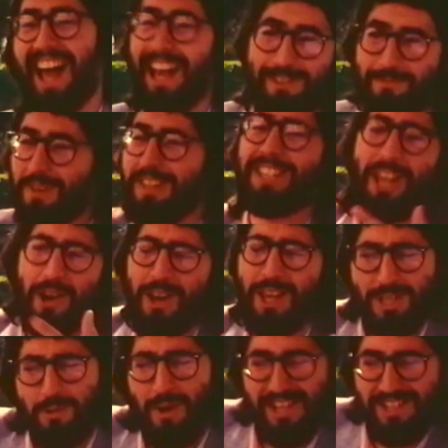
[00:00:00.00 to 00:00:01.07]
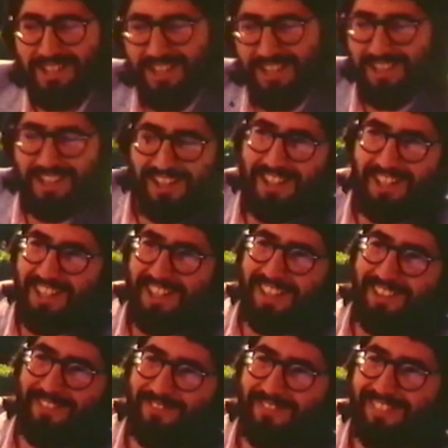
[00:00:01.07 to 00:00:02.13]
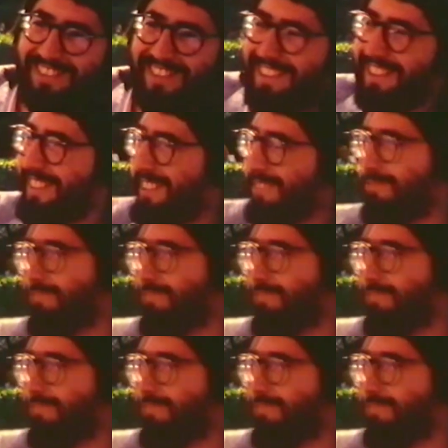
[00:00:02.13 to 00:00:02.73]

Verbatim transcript: Ask me a serious question. That was serious.